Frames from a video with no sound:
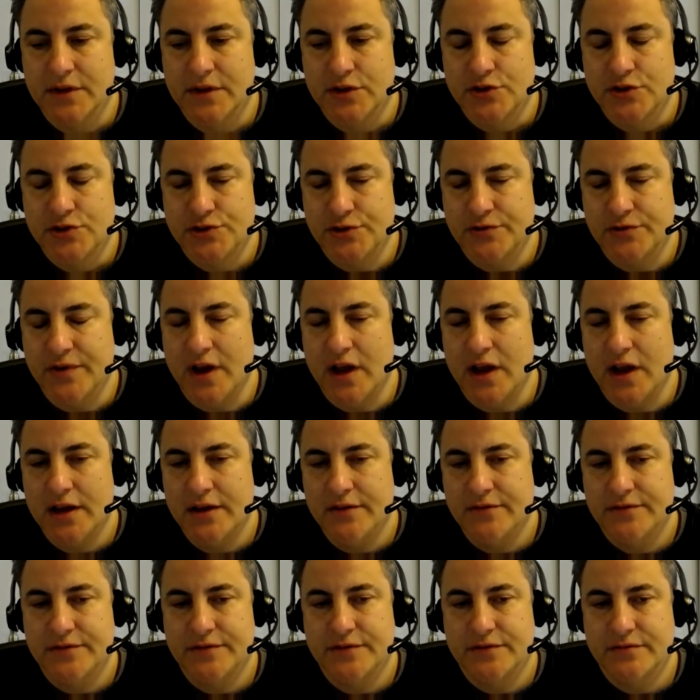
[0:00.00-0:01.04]

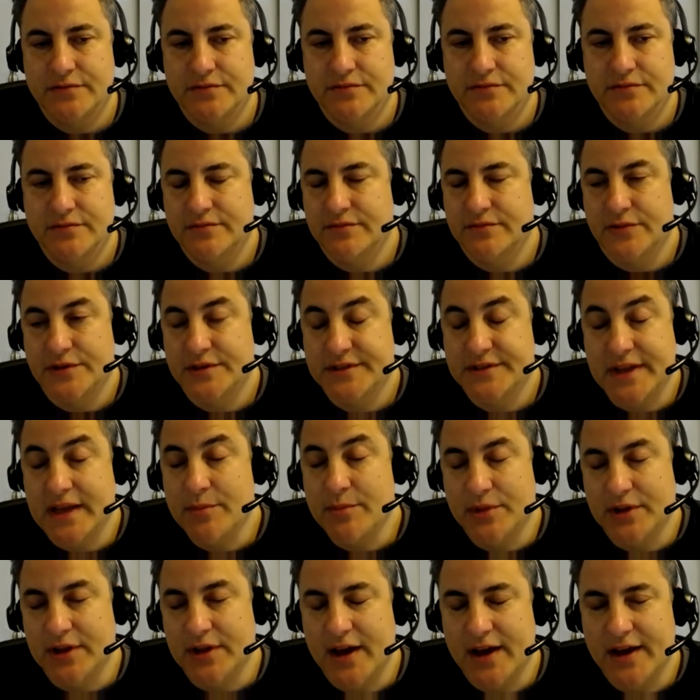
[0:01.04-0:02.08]
survive,
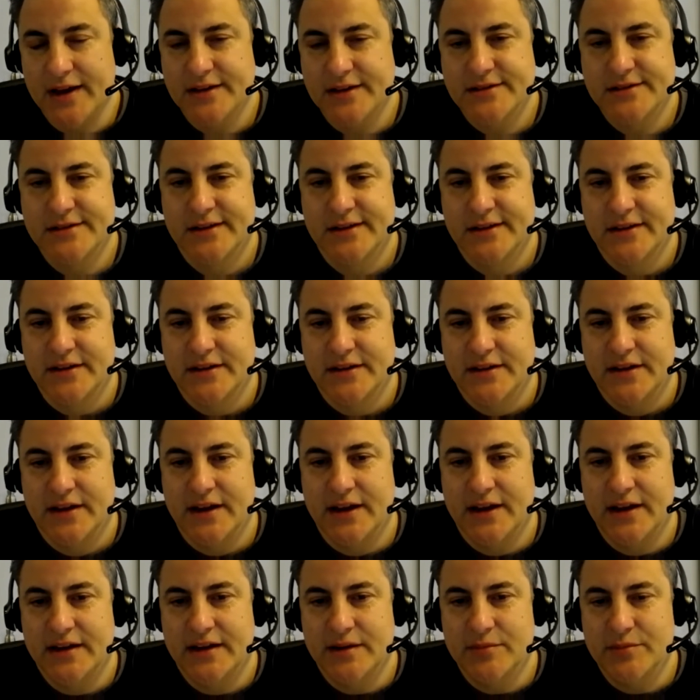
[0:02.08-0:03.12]
stabilize,
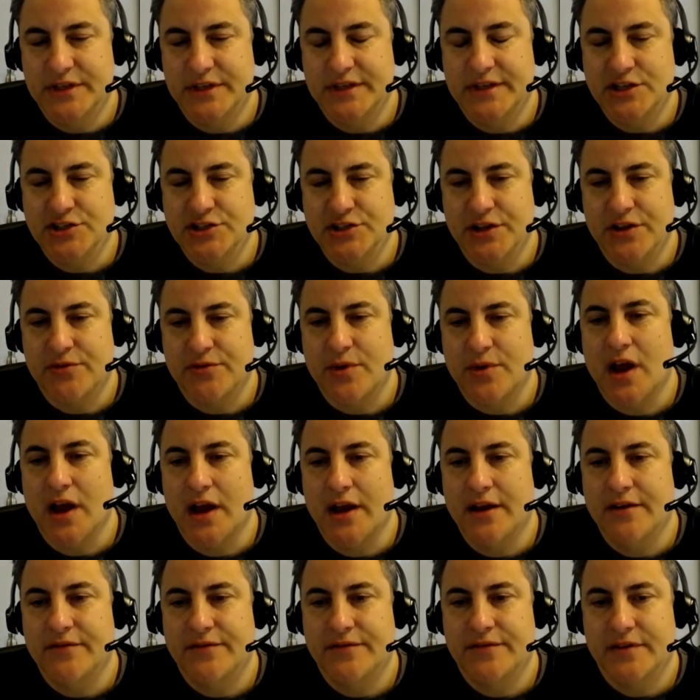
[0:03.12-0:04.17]
and then potentially
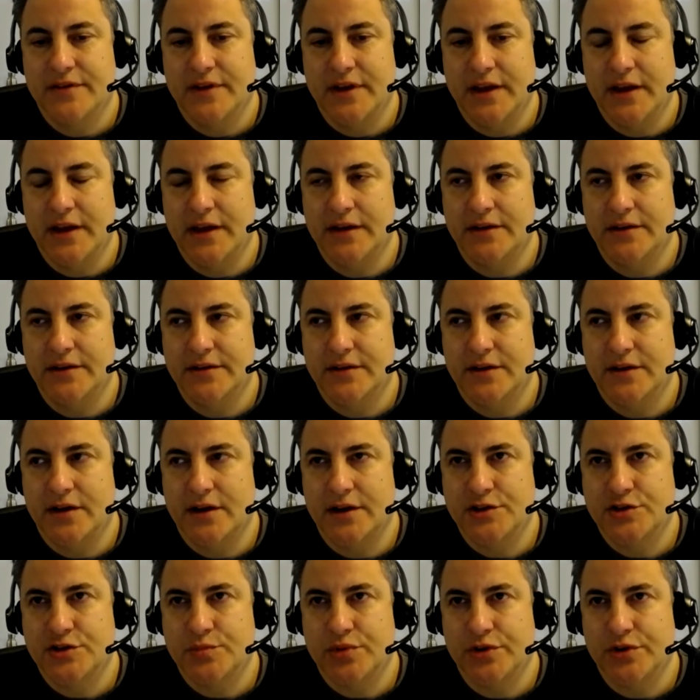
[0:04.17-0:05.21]
thrive. And
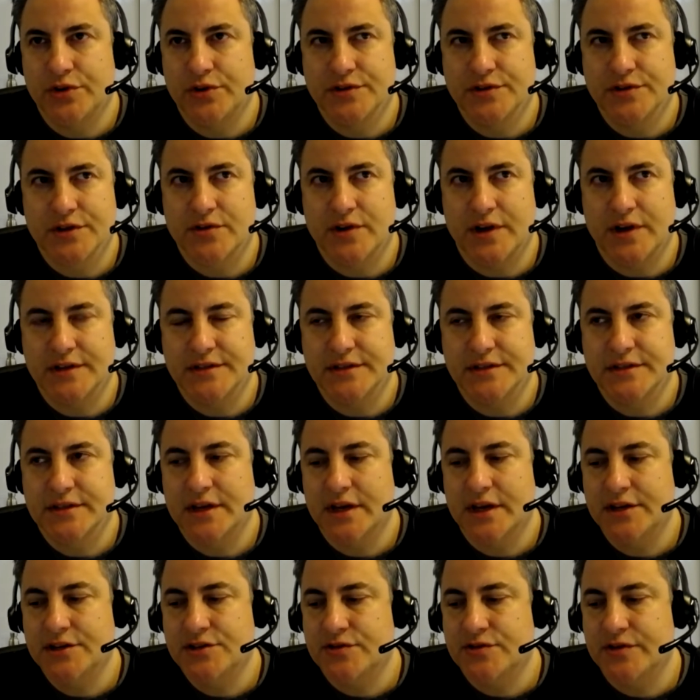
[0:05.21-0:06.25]
entrepreneurs across this
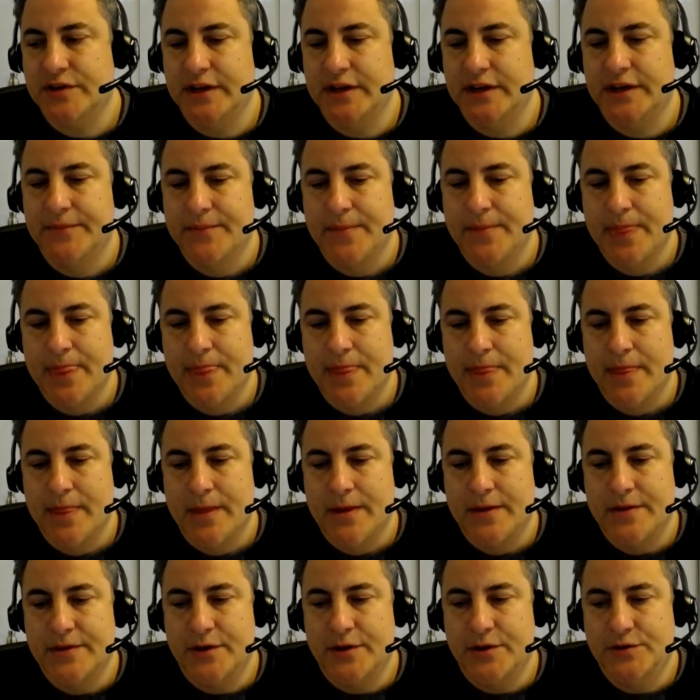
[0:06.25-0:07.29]
country,
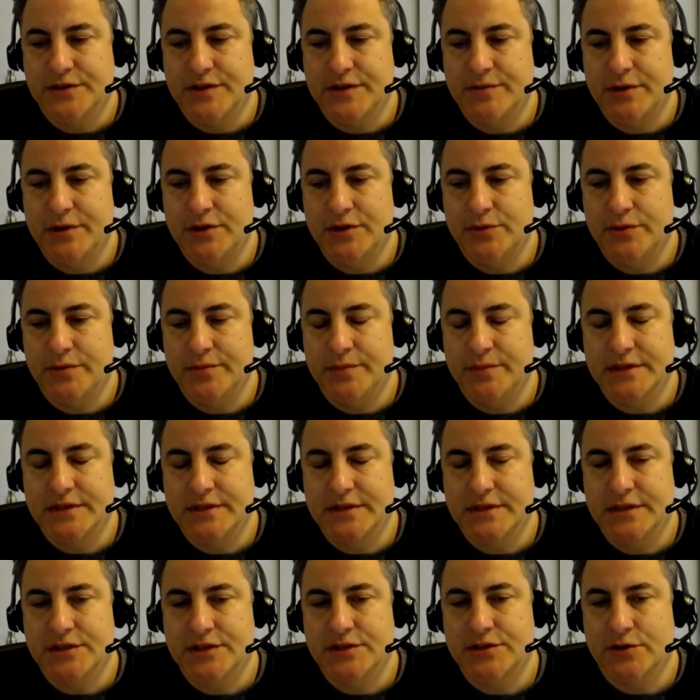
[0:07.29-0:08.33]
those have been doing
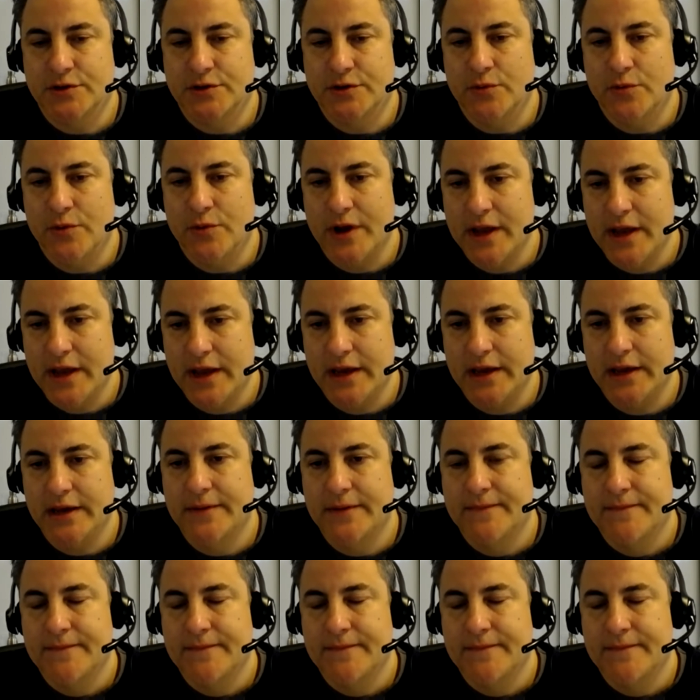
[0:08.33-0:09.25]
business a certain way,